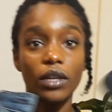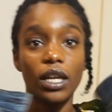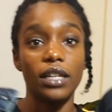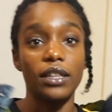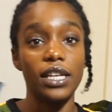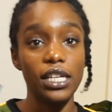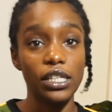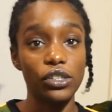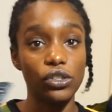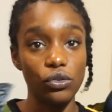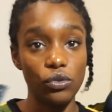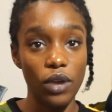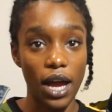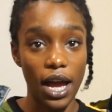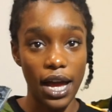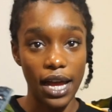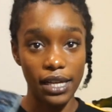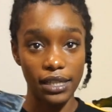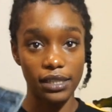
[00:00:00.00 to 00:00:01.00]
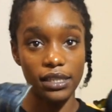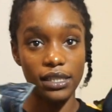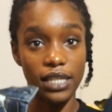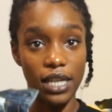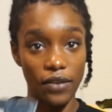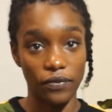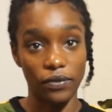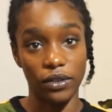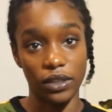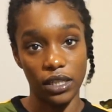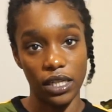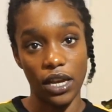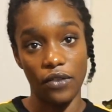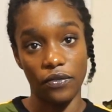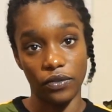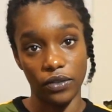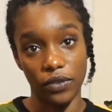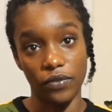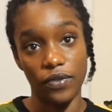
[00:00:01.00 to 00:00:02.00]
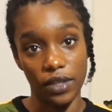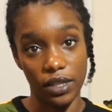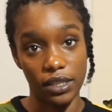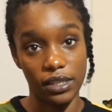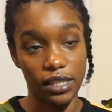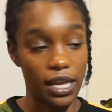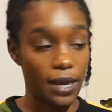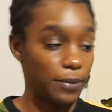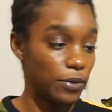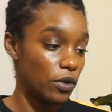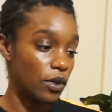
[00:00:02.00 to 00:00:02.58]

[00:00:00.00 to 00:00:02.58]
these two guys definitely definitely fit the same